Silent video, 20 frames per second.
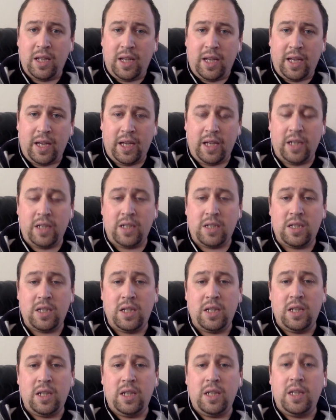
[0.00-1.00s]
And
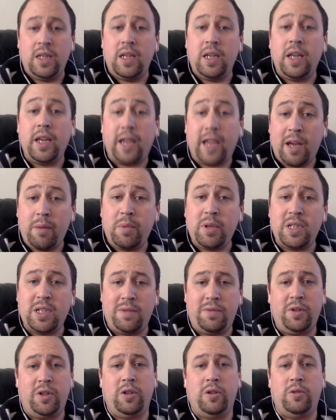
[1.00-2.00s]
it can be
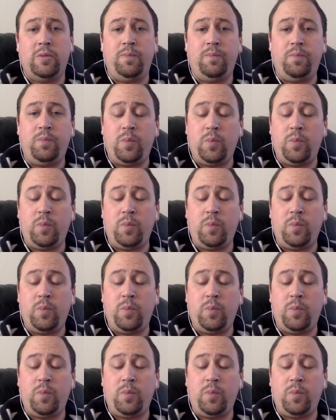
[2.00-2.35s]
difficult